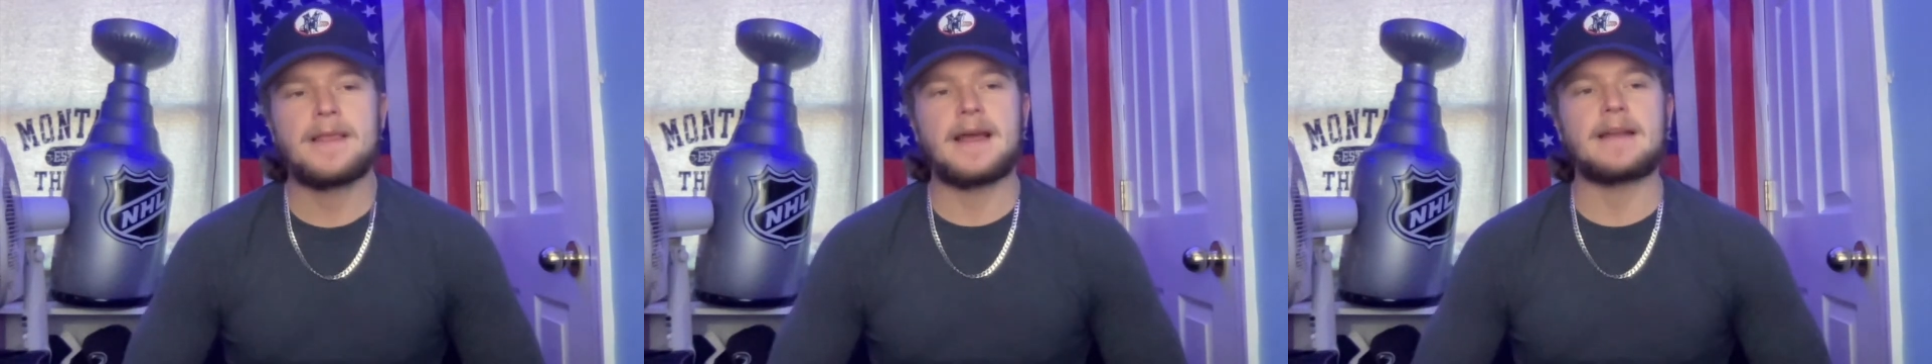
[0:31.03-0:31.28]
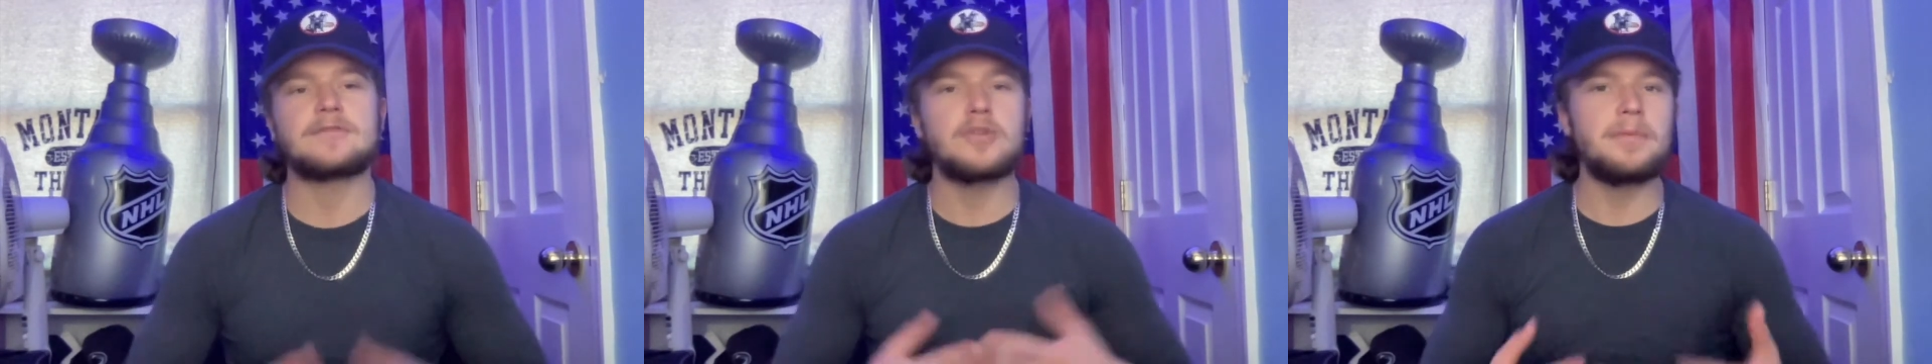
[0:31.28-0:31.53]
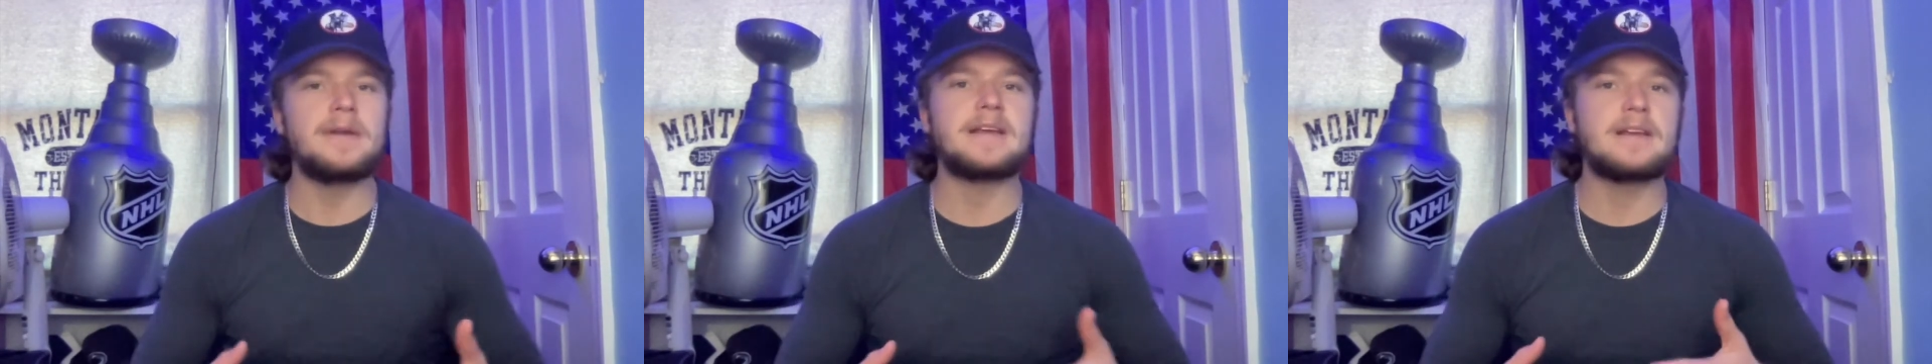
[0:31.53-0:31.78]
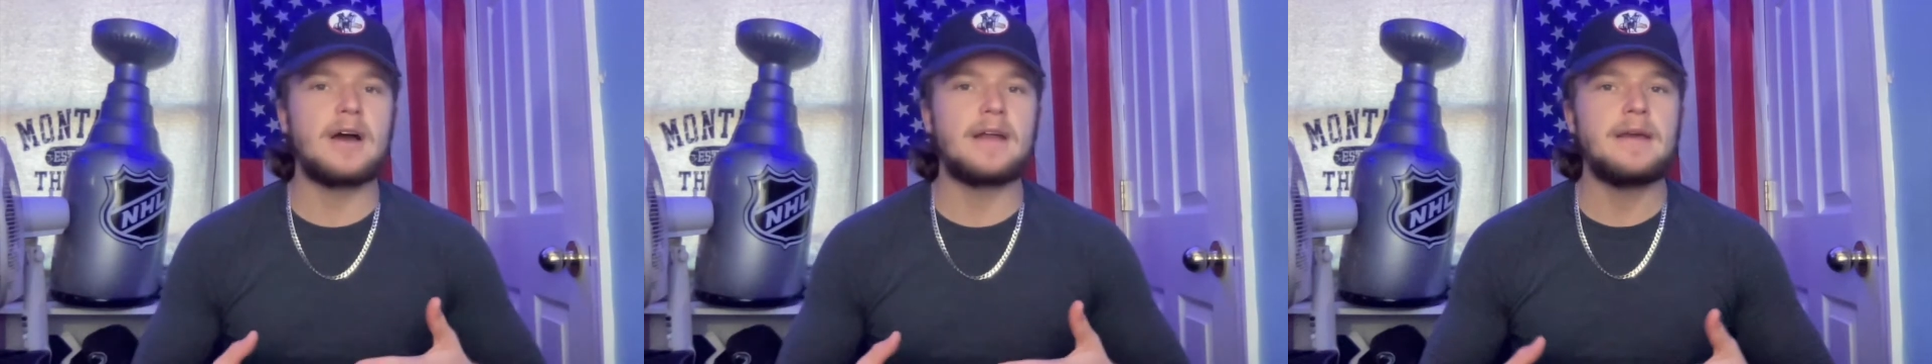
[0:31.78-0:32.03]
and is hoping to
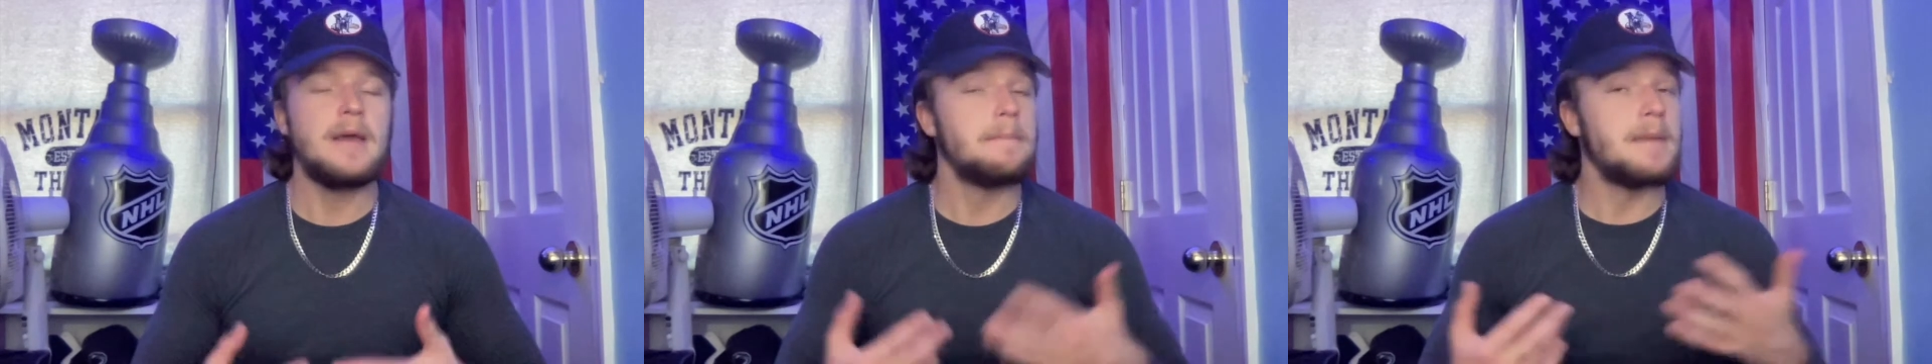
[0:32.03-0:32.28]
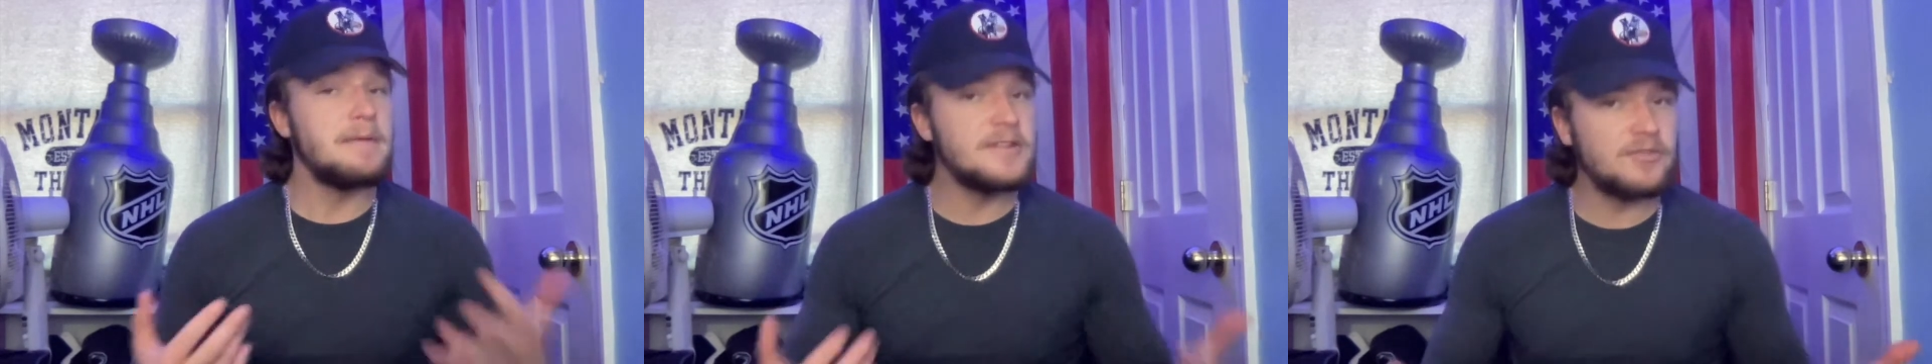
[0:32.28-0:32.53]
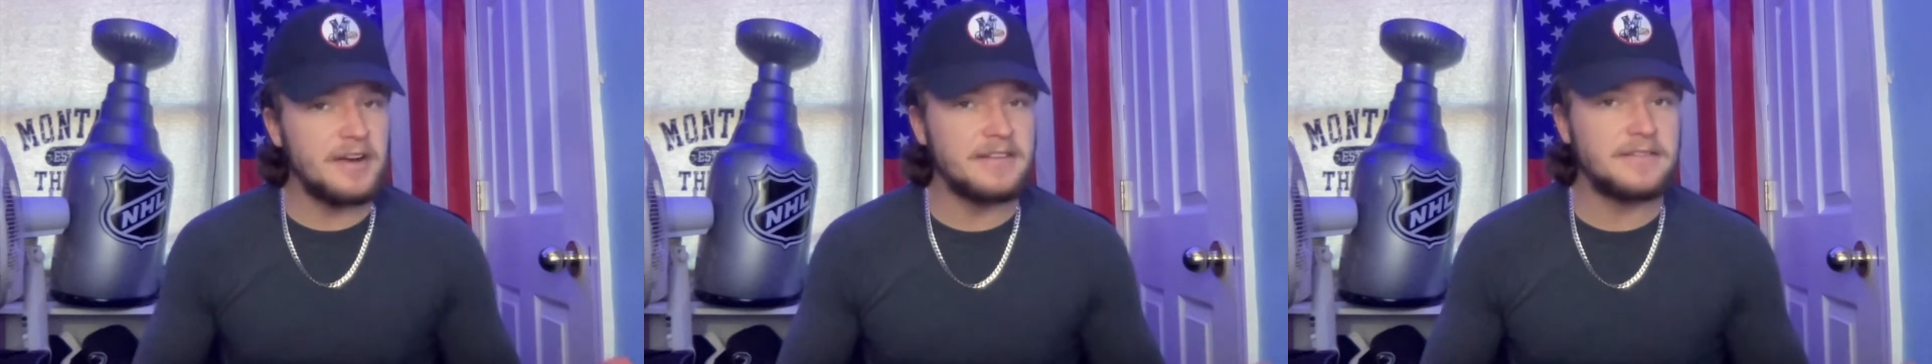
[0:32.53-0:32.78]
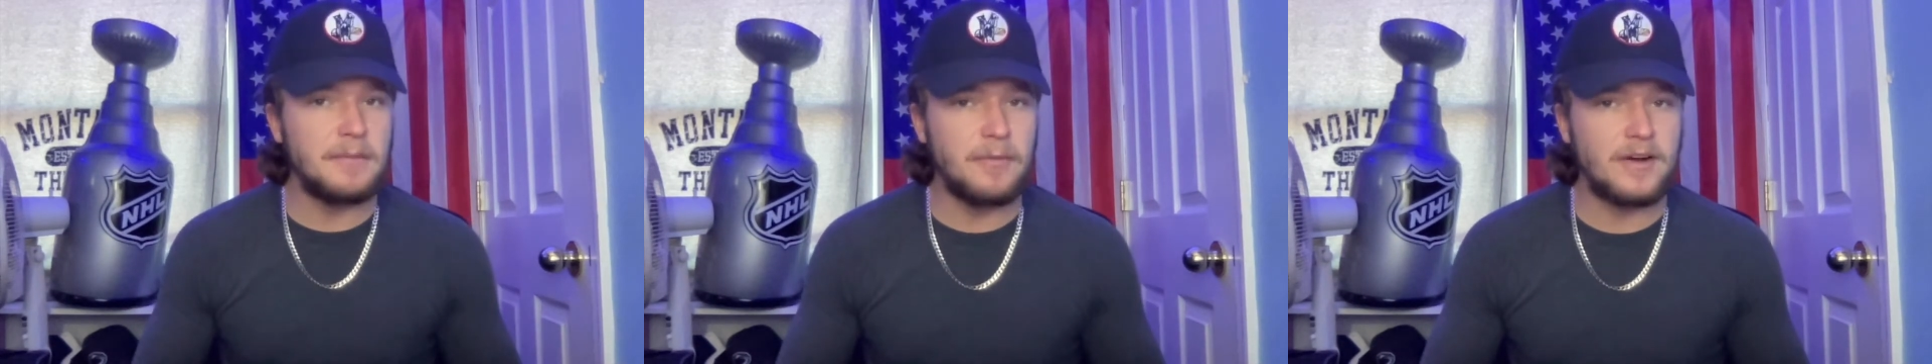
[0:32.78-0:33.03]
get maybe traded
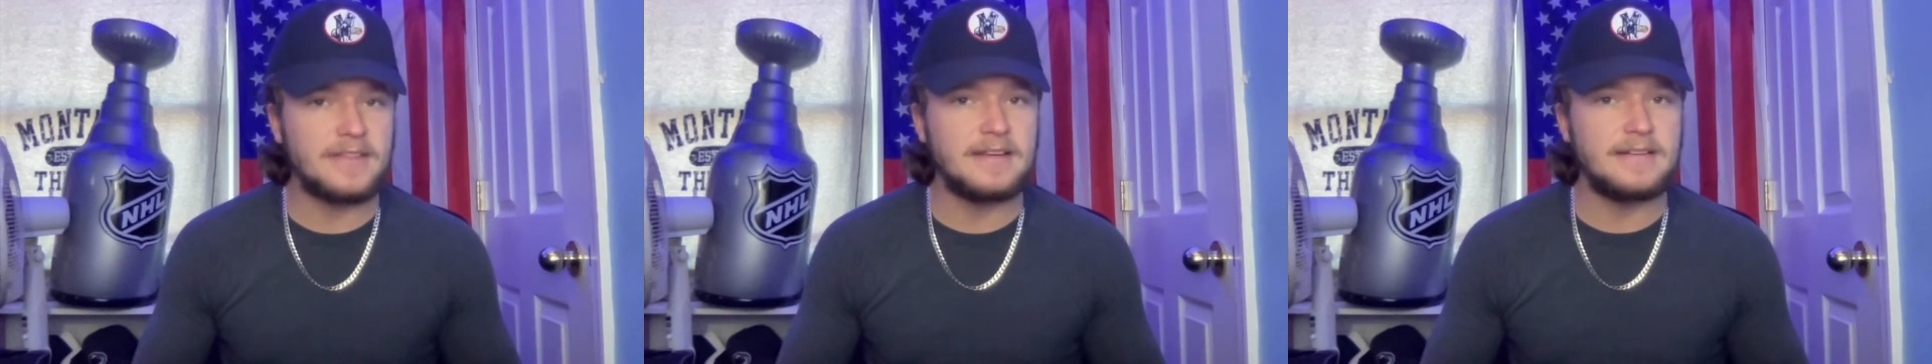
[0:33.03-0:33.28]
somewhere at the